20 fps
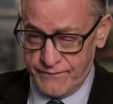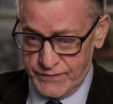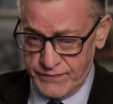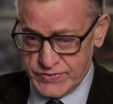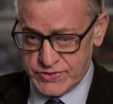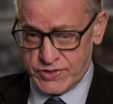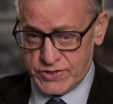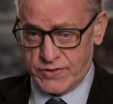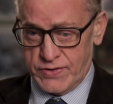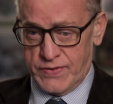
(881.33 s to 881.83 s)

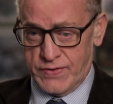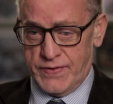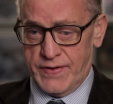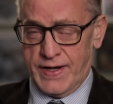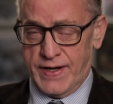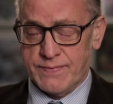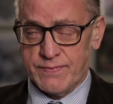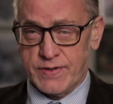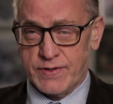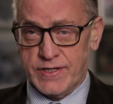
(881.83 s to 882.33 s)
So
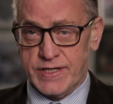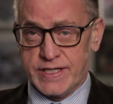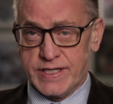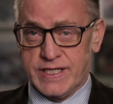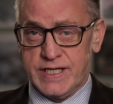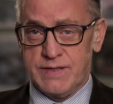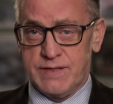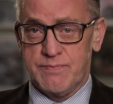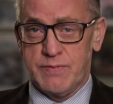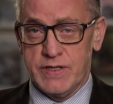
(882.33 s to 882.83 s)
I'm going to
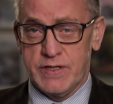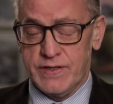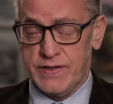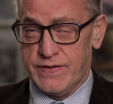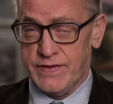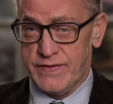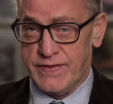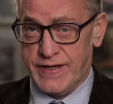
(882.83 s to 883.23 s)
keep it at